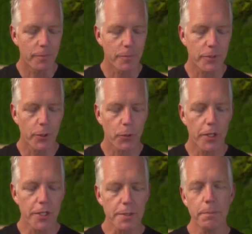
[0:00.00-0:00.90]
So
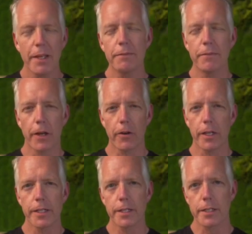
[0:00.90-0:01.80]
this may
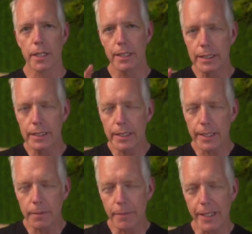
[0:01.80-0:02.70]
vary just a
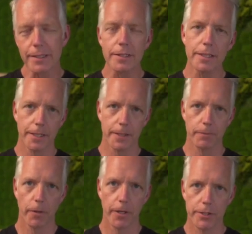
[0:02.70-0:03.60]
little bit as
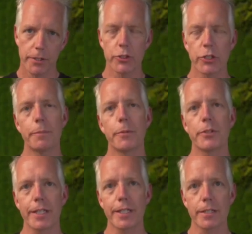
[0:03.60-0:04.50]
far as the sheet
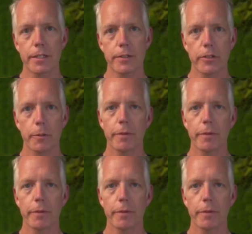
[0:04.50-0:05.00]
music is concerned,